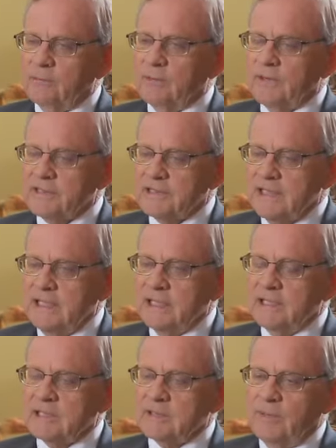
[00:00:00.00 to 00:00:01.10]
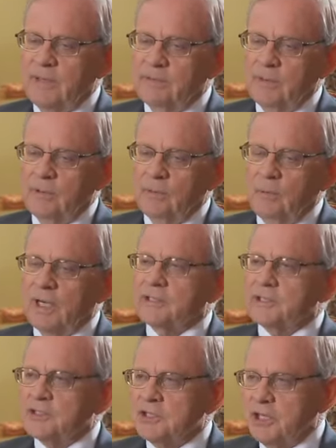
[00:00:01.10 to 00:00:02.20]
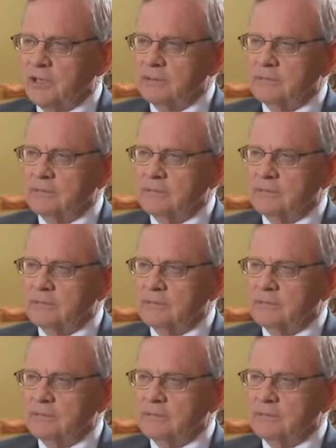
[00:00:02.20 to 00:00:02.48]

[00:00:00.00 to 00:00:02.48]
with ASEA is people want to share.